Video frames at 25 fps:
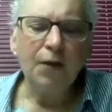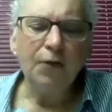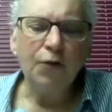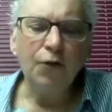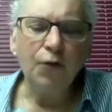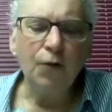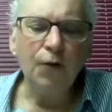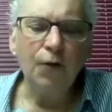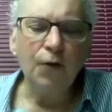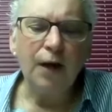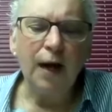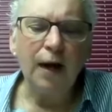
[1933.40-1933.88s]

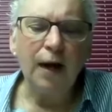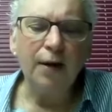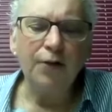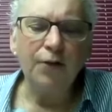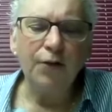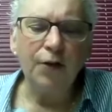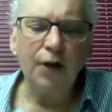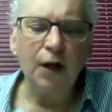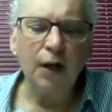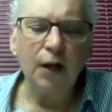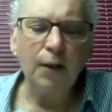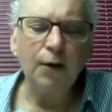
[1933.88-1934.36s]
So God
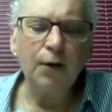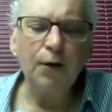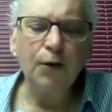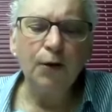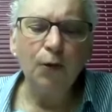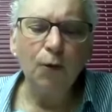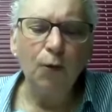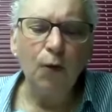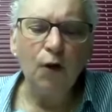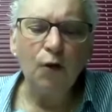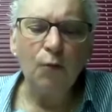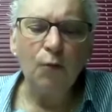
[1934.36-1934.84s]
is a
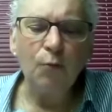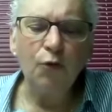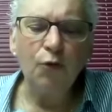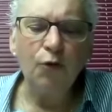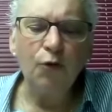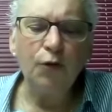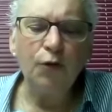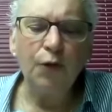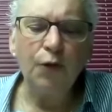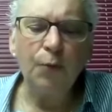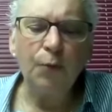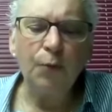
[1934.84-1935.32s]
clear,
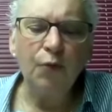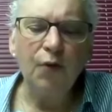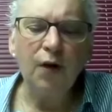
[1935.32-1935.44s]
well-proven,